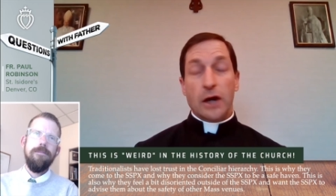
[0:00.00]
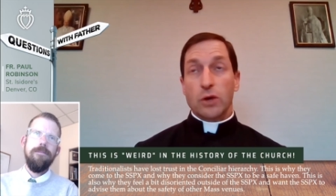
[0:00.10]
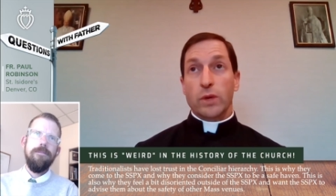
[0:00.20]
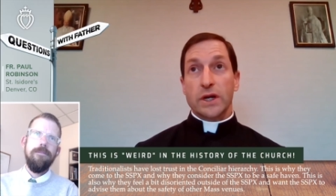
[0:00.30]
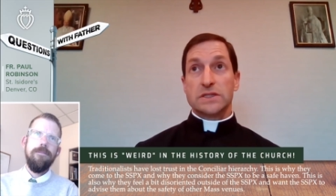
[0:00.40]

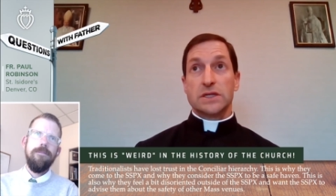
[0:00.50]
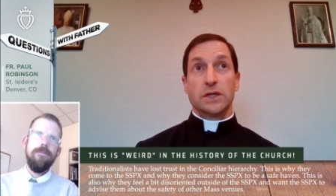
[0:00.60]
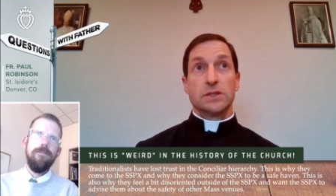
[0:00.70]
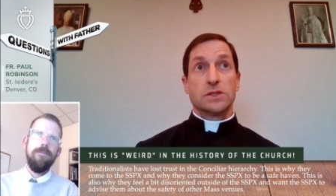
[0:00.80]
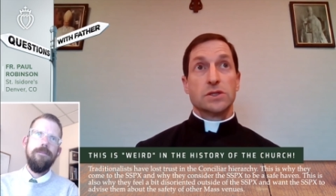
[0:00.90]
don't want to
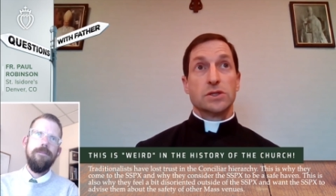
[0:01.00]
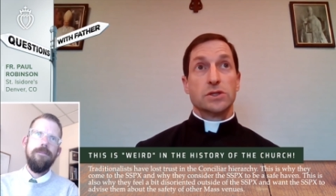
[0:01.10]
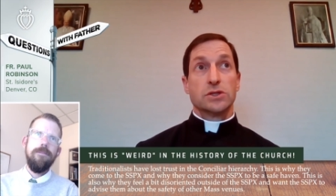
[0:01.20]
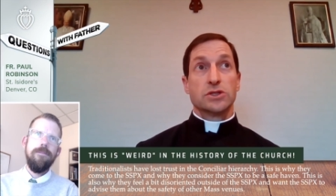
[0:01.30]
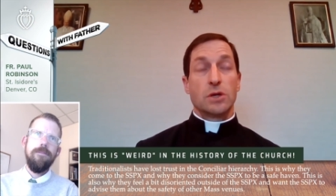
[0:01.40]
send
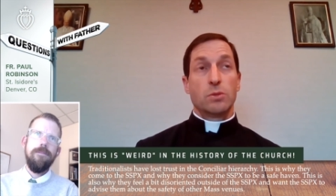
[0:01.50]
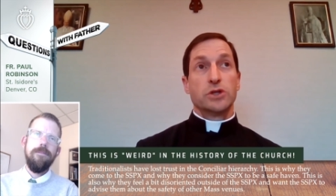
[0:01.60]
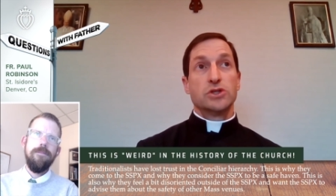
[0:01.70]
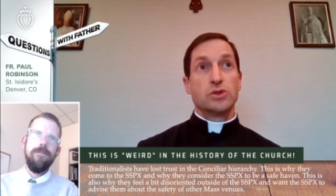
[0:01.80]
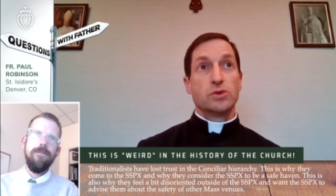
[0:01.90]

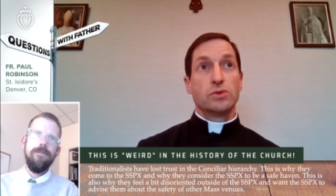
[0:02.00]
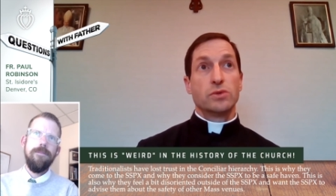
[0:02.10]
someone to